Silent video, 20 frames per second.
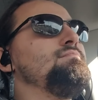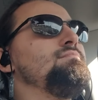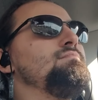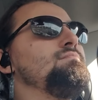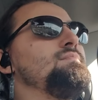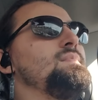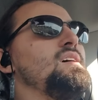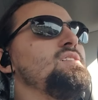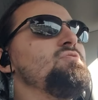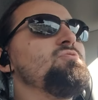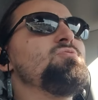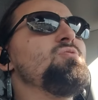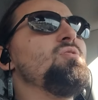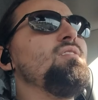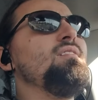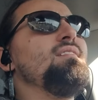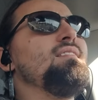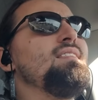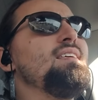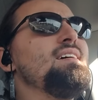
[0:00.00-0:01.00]
there's
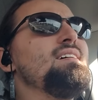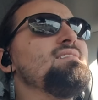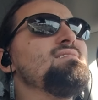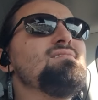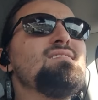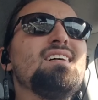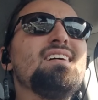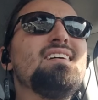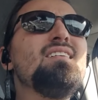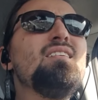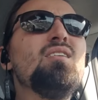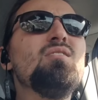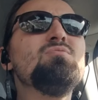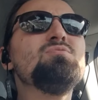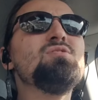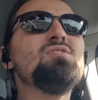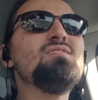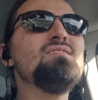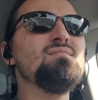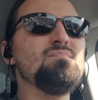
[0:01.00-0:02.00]
certain things, like,
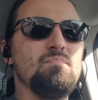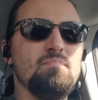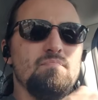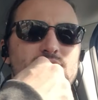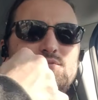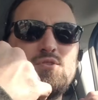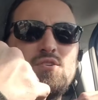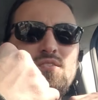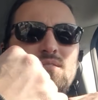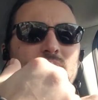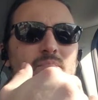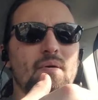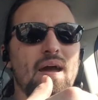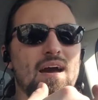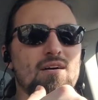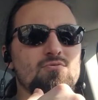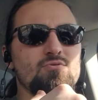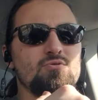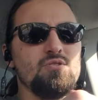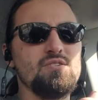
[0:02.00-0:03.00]
certain
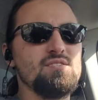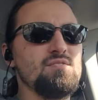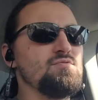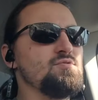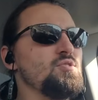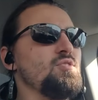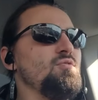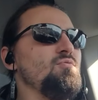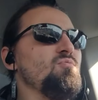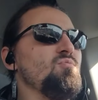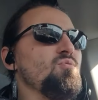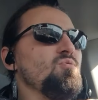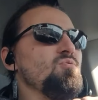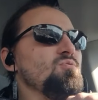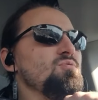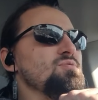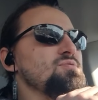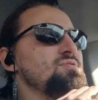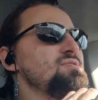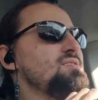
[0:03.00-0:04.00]
boundaries of certain
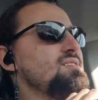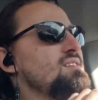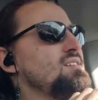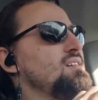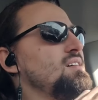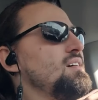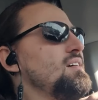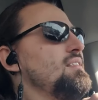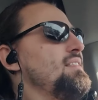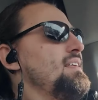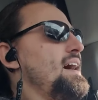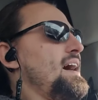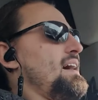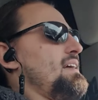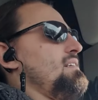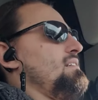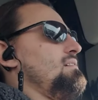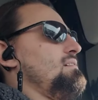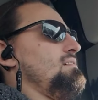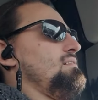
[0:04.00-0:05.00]
rules that
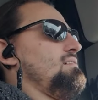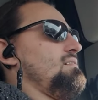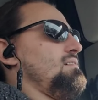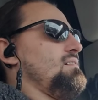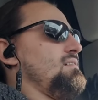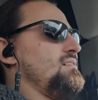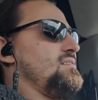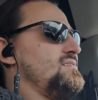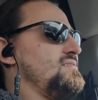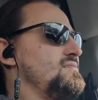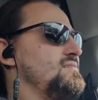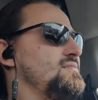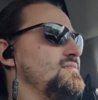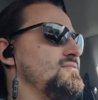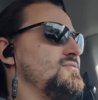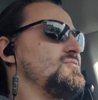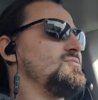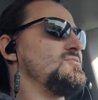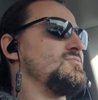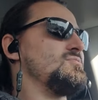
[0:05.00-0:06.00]

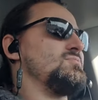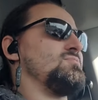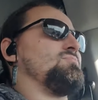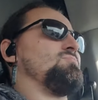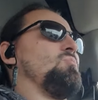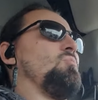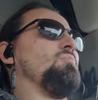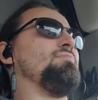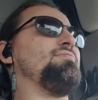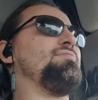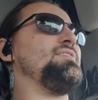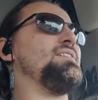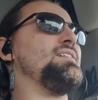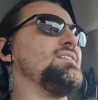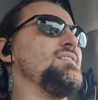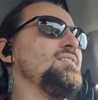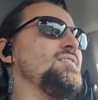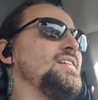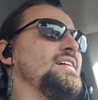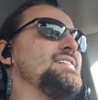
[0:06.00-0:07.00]
don't
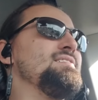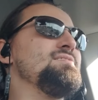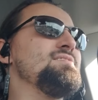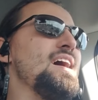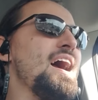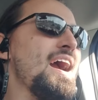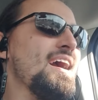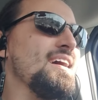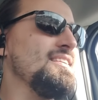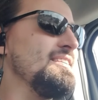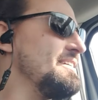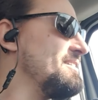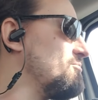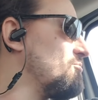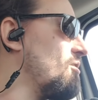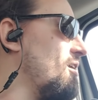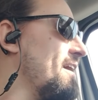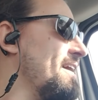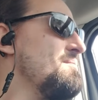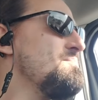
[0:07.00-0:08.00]
feel exactly
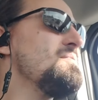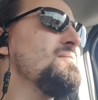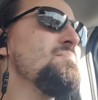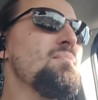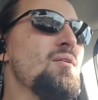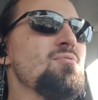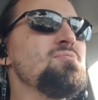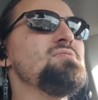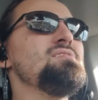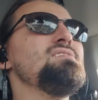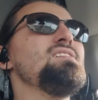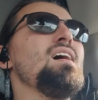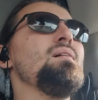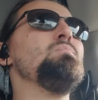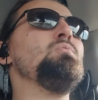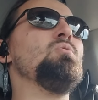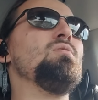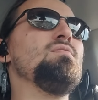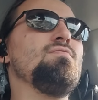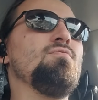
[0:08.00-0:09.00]
right, but most of the time
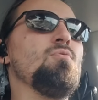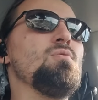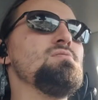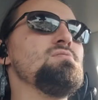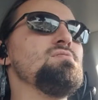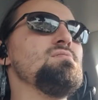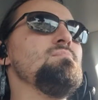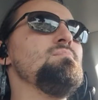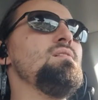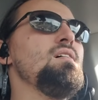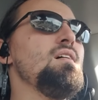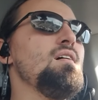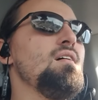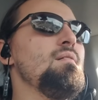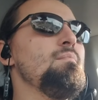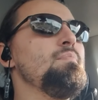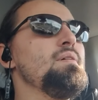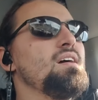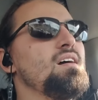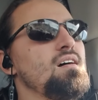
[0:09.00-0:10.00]
you enforce
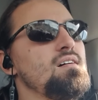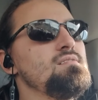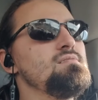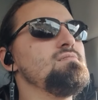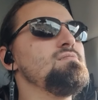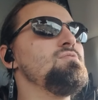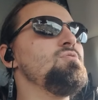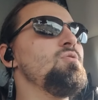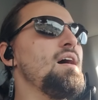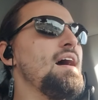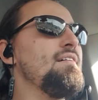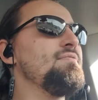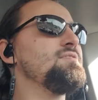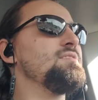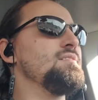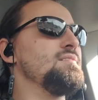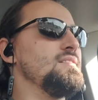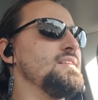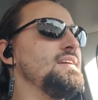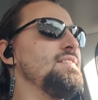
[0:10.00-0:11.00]
them because you have to
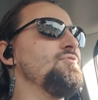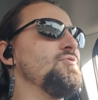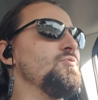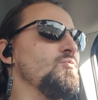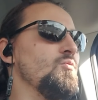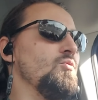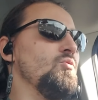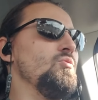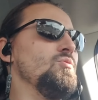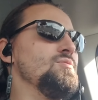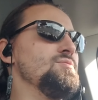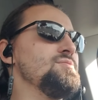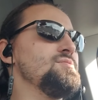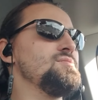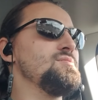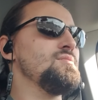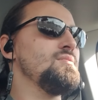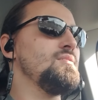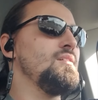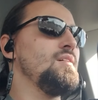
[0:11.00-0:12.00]
leave the
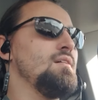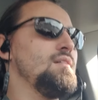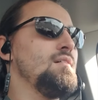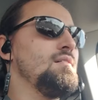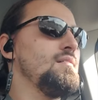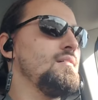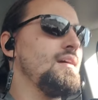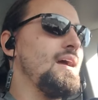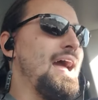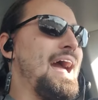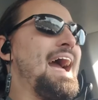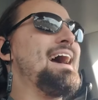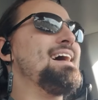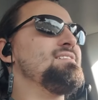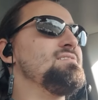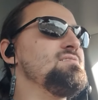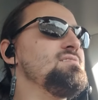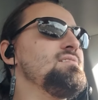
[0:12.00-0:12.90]
rules as